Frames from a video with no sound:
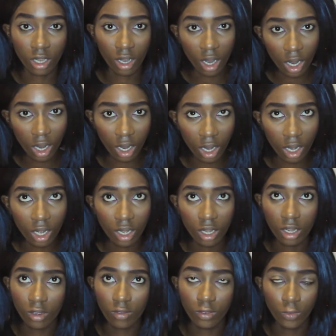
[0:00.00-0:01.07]
car
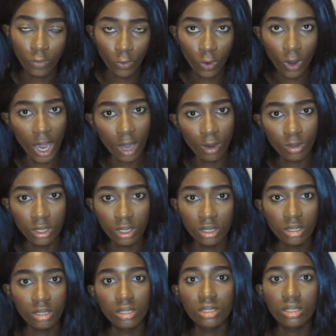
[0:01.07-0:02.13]
for 4
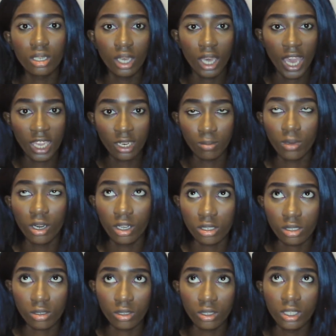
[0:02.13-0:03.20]
hours, I had a
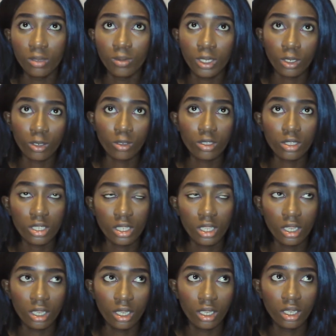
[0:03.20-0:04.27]
mask on. And when I got to
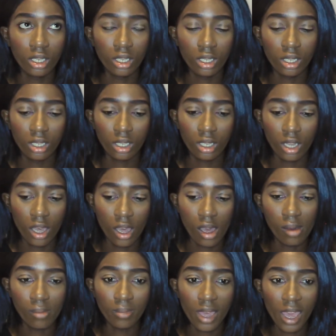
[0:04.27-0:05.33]
the
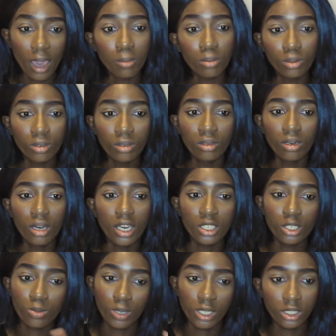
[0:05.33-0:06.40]
airport, I
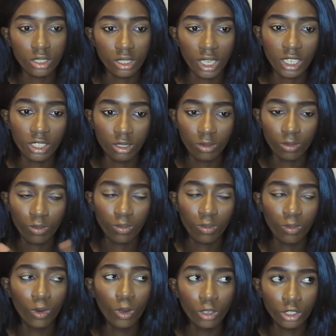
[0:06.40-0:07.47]
switched, like,
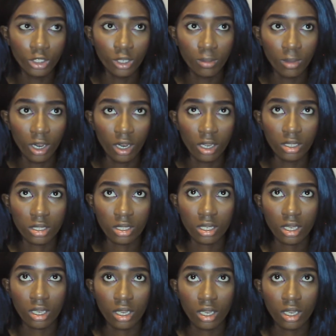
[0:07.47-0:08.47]
wore a new mask